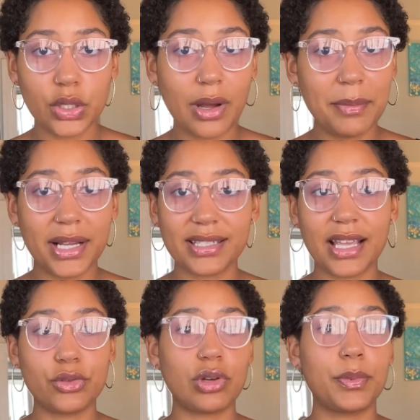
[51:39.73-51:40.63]
I'm not saying
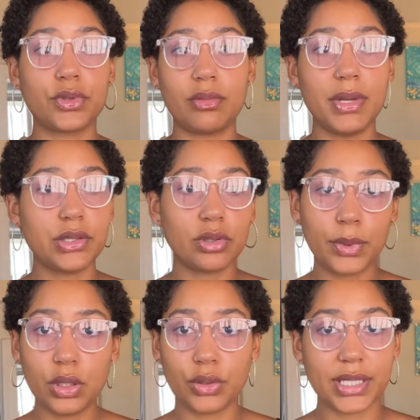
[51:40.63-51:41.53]
strippers are
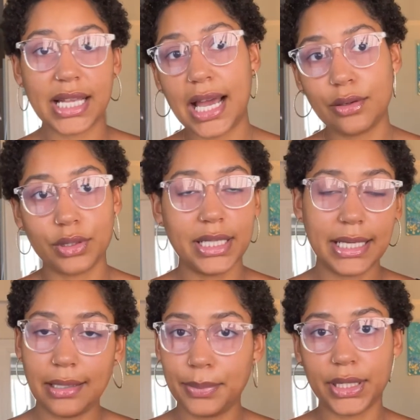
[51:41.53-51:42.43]
miserable or sad or need
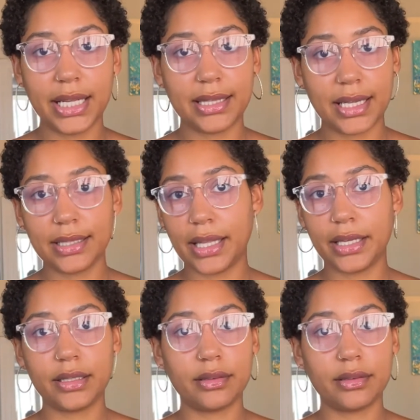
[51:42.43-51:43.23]
help or anything, like,